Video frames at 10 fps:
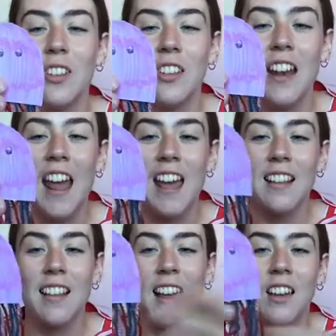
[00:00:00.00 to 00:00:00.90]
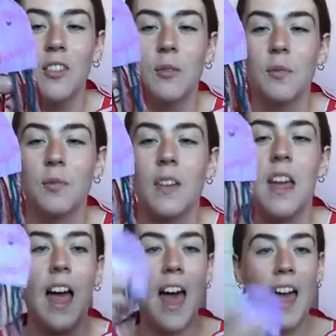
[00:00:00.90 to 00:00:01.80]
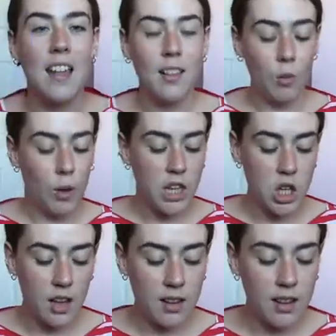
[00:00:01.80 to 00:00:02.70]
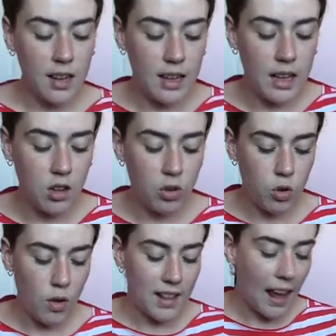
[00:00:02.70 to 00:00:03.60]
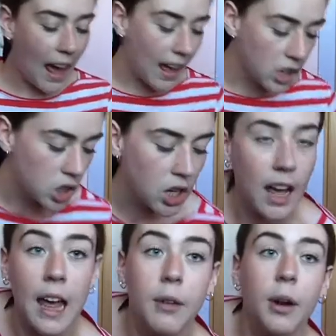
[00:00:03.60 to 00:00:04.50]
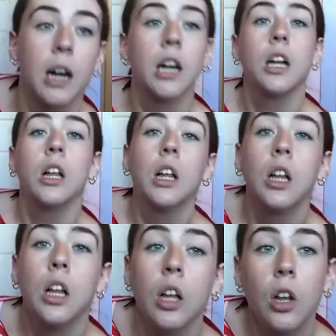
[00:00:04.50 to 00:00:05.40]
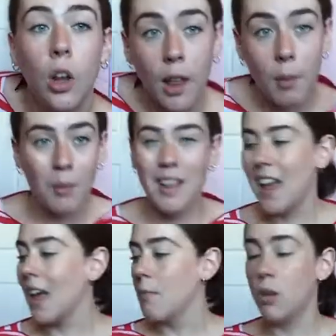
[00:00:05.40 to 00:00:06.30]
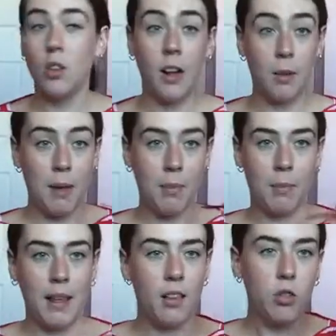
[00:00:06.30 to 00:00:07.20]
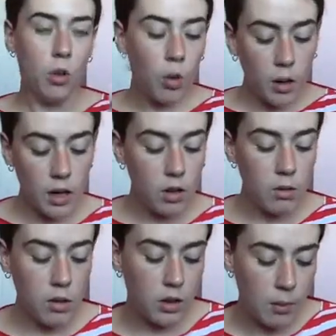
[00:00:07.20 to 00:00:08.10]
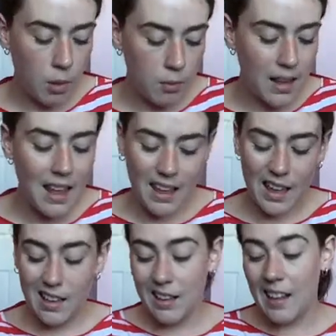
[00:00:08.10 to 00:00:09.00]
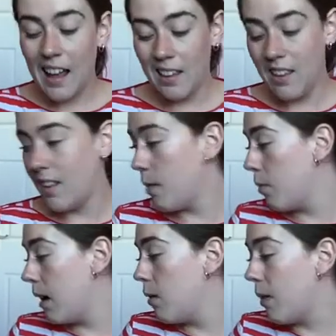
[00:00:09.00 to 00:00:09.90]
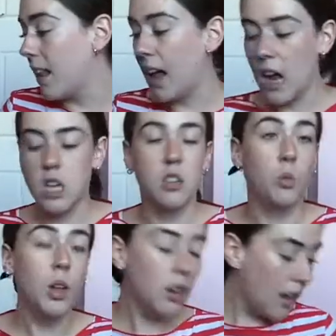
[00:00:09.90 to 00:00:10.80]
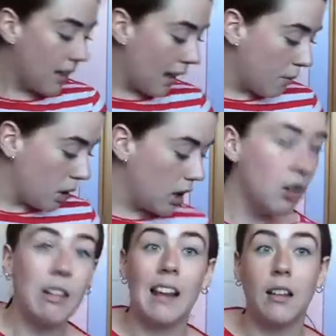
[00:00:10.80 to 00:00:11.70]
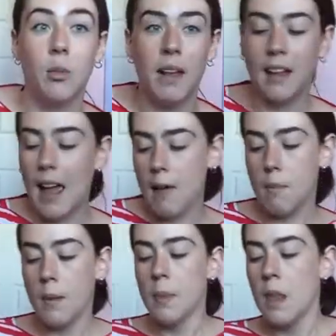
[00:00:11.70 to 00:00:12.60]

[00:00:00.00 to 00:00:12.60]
the next thing is we just need to attach our lollipop stick and put it in our paper plate. So all we're going to do with the lollipop stick is exactly the same way we attach the wool, is I'm going to use a little bit of tape.